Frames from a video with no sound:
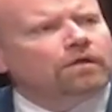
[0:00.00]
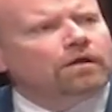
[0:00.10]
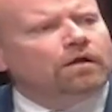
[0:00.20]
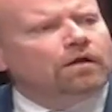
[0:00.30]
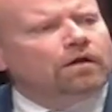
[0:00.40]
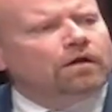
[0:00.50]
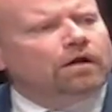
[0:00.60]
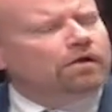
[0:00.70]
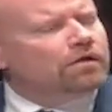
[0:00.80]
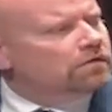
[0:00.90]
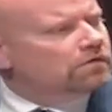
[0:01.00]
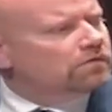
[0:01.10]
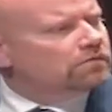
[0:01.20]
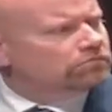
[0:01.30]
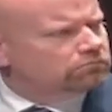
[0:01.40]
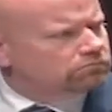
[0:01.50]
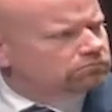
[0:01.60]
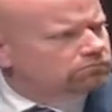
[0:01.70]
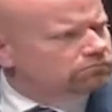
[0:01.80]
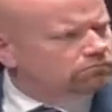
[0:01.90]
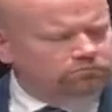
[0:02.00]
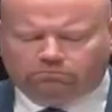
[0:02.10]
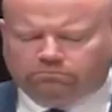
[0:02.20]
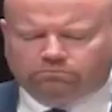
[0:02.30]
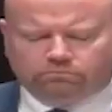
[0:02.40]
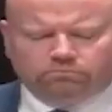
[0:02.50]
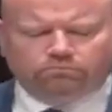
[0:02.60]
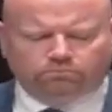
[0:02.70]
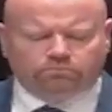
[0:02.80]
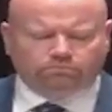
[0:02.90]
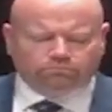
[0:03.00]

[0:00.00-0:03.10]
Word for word: Uh, I, I, can I can start with that because